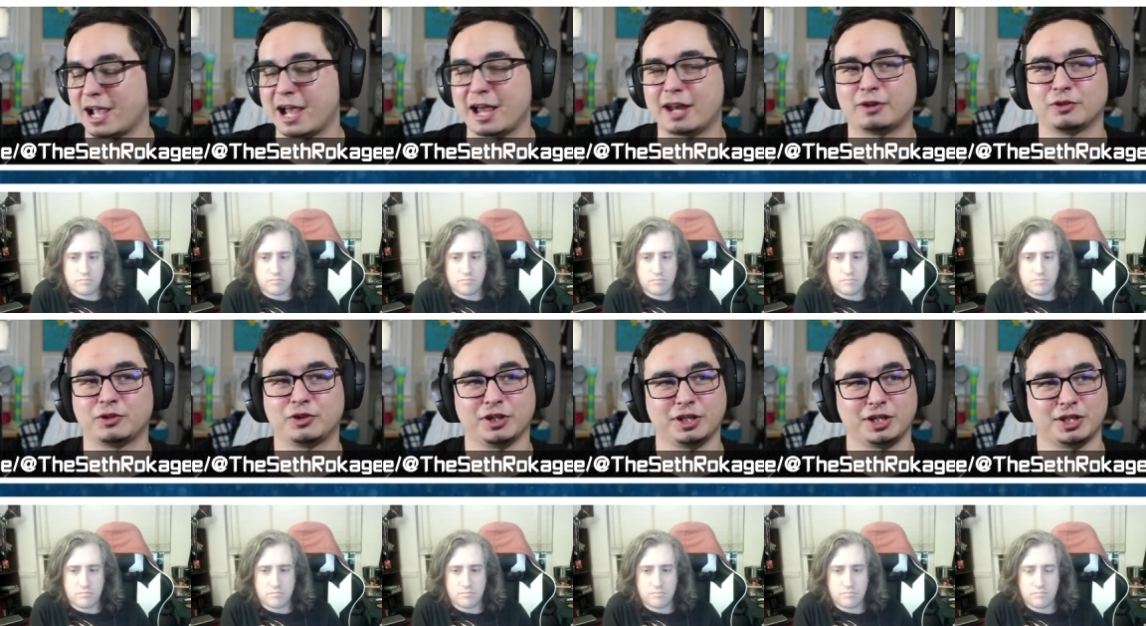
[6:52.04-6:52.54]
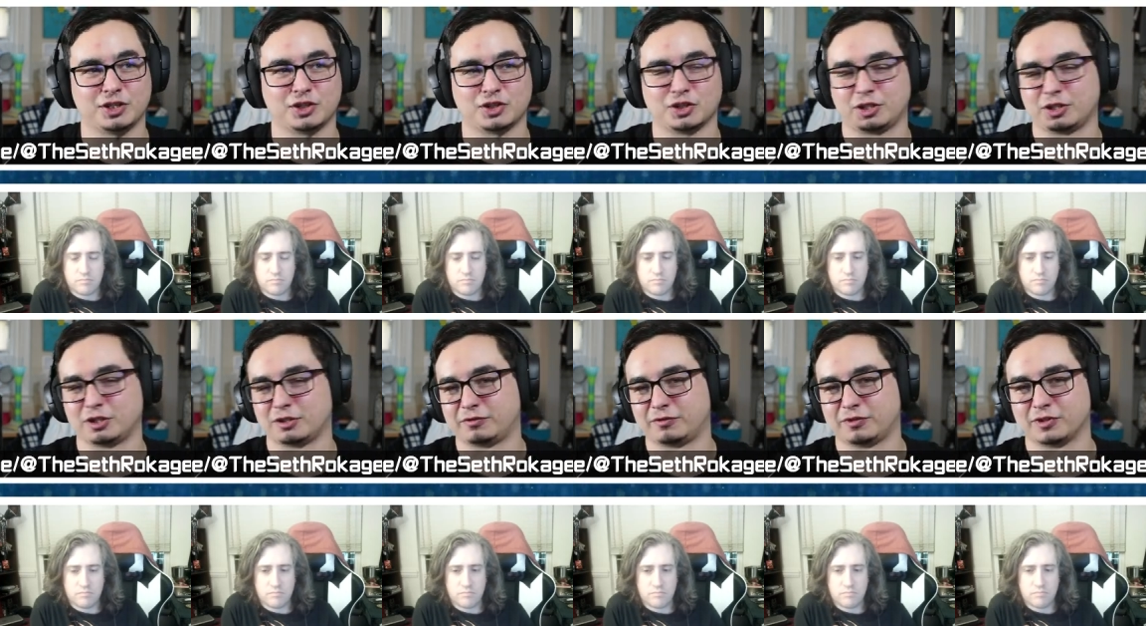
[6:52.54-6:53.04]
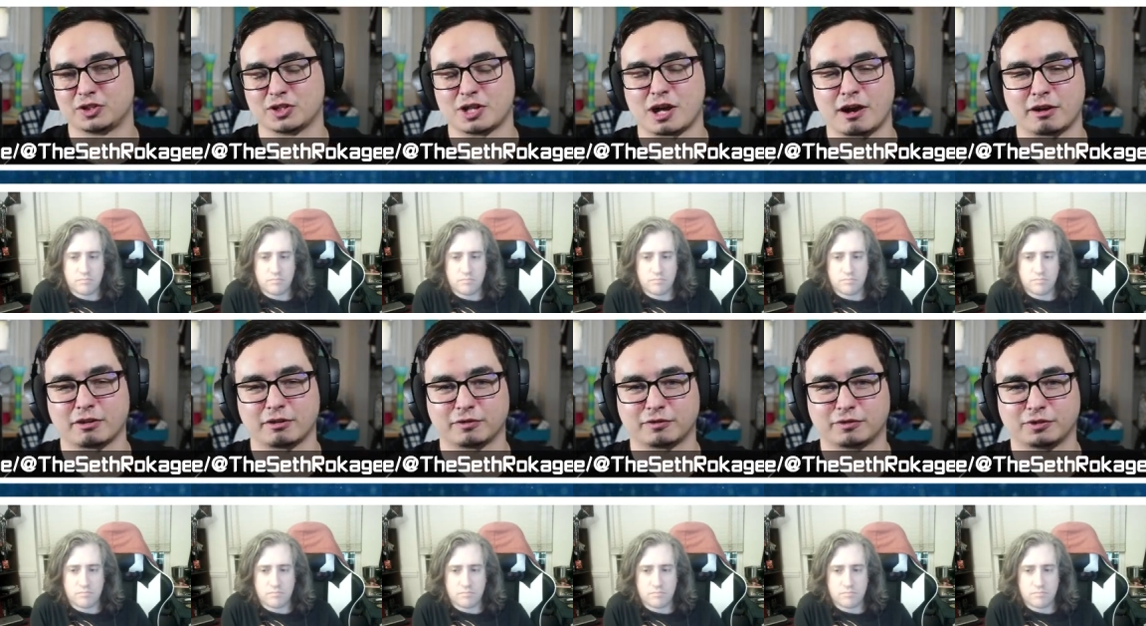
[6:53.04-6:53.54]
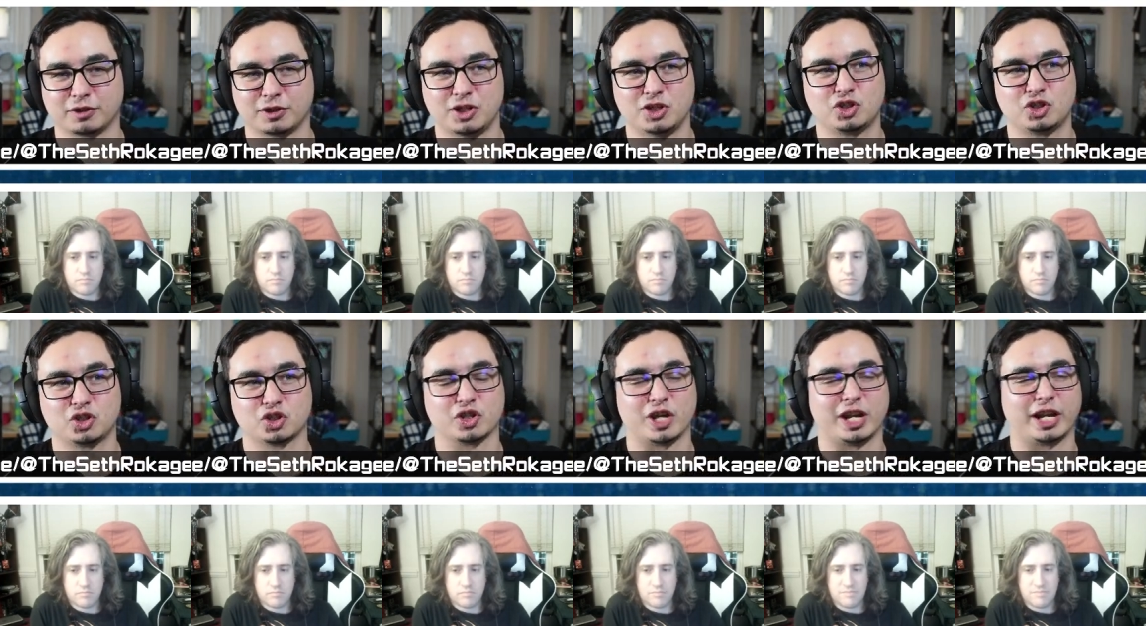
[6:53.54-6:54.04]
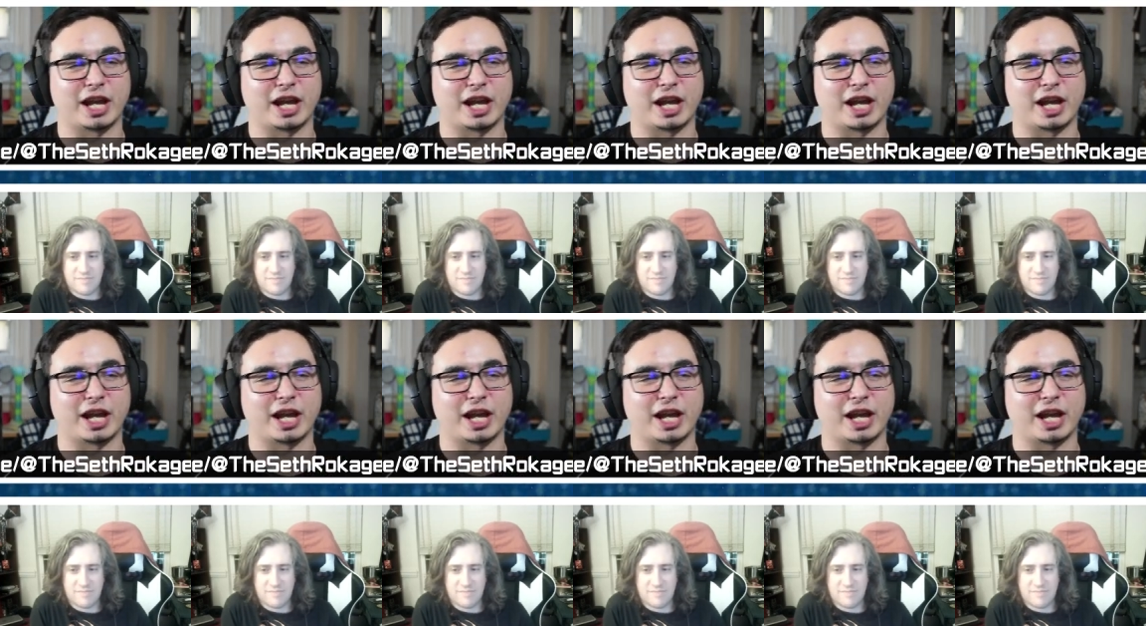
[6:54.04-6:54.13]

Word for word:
Speaker 1: don't think he's a good photographer. He's just like,